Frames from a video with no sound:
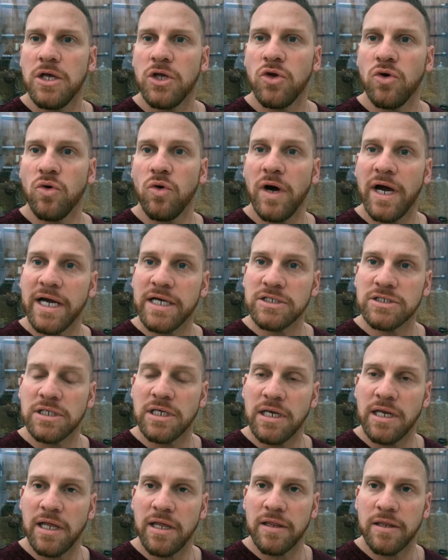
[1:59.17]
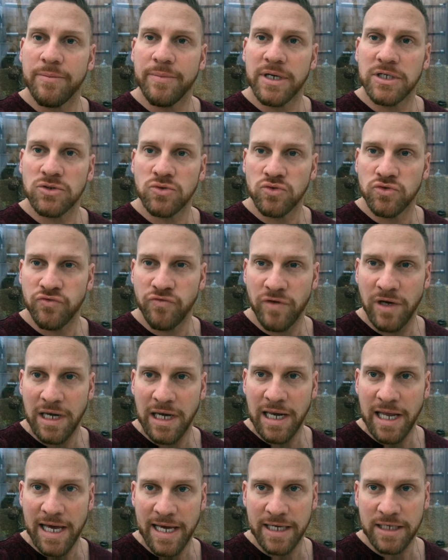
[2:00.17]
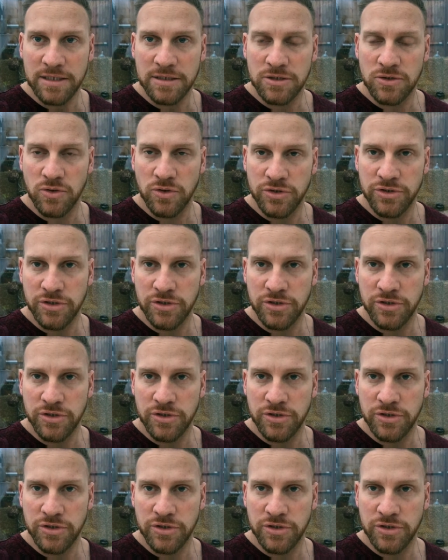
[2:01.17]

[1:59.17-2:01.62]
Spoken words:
you're actually letting the muscles relax to a